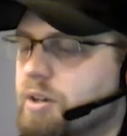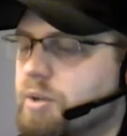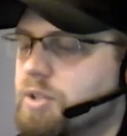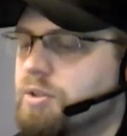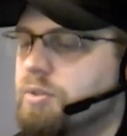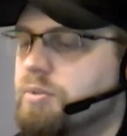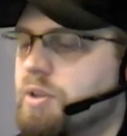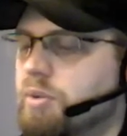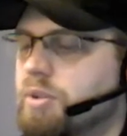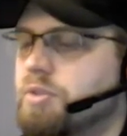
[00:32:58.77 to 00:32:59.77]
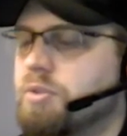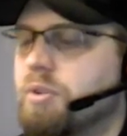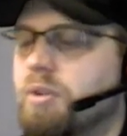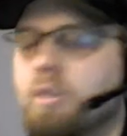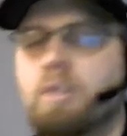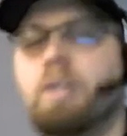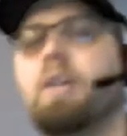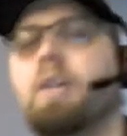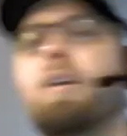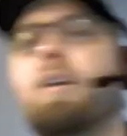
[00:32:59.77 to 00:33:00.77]
have in play,
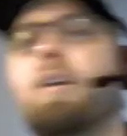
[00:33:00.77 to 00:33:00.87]
and you get